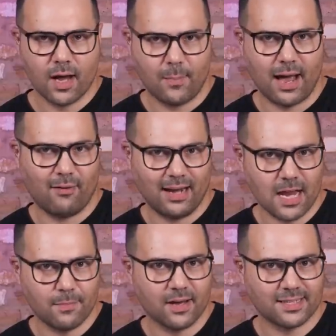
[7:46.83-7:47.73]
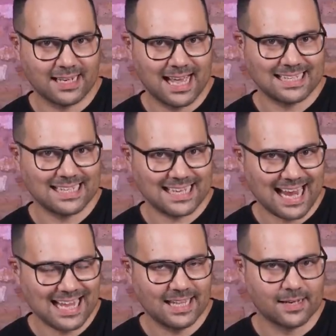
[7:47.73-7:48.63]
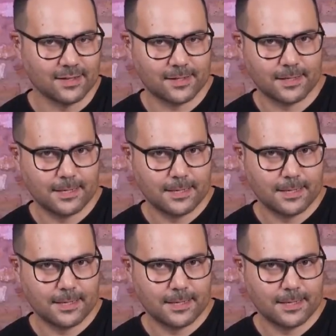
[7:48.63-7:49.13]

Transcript: about how Labour selects its candidates.